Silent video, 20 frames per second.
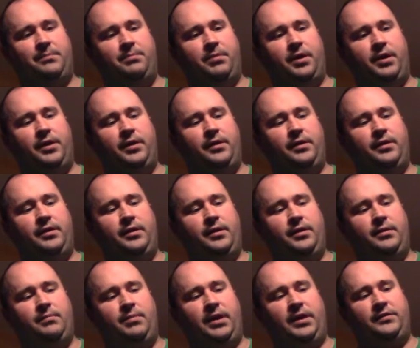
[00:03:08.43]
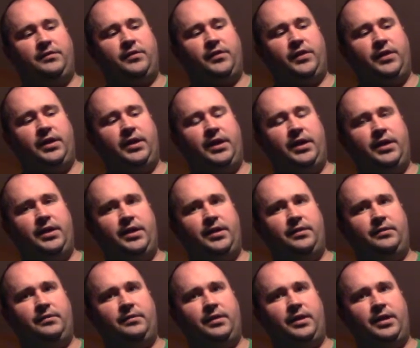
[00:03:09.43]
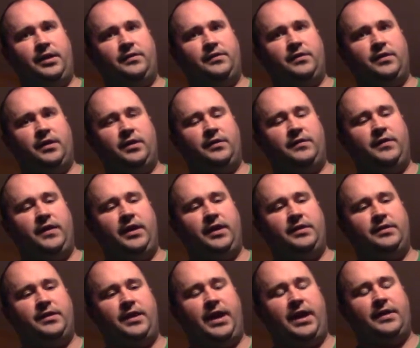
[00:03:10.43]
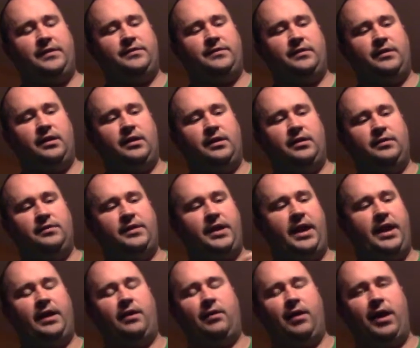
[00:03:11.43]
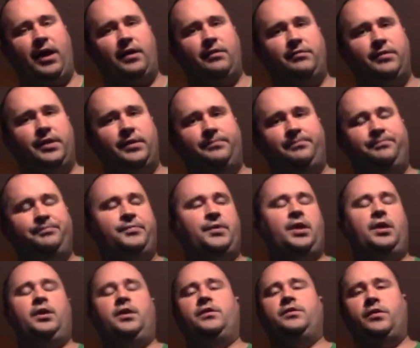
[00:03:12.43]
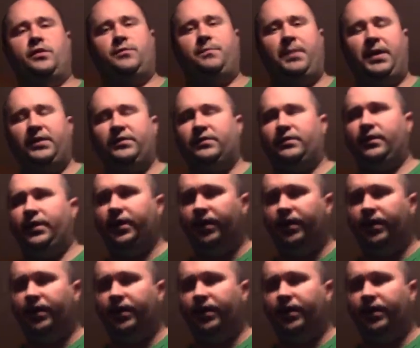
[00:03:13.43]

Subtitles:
But basically you hit it and it's going to take that the air out of it. So it's basically